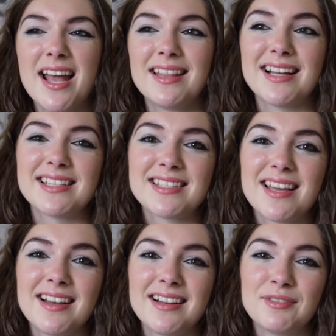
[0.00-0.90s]
that's
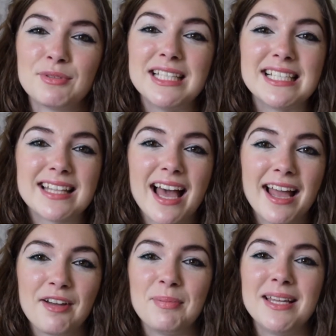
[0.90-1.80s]
a release that I
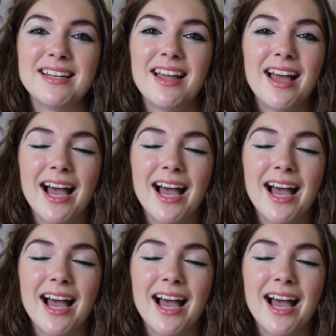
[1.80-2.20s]
have been